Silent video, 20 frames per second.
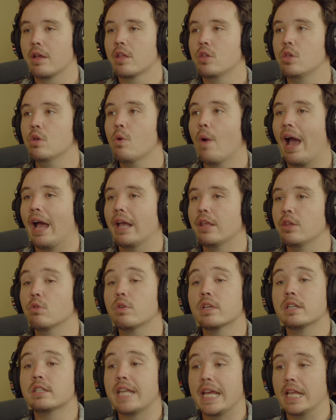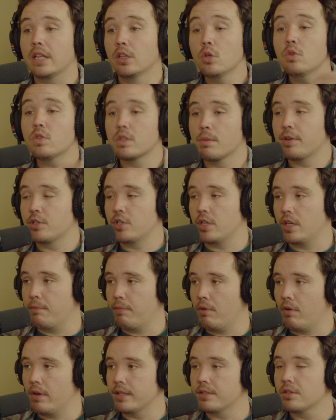You can lose a bunch of hit
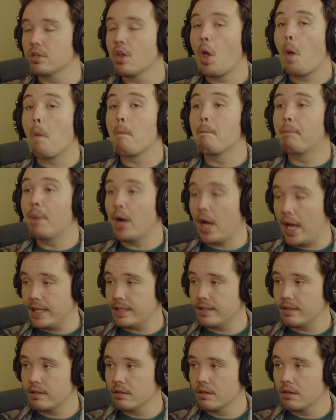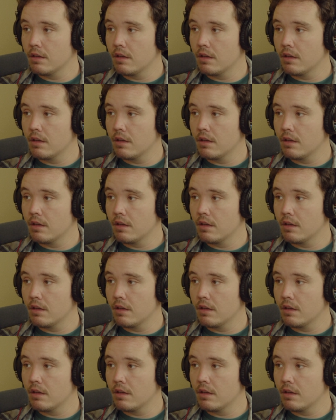points, but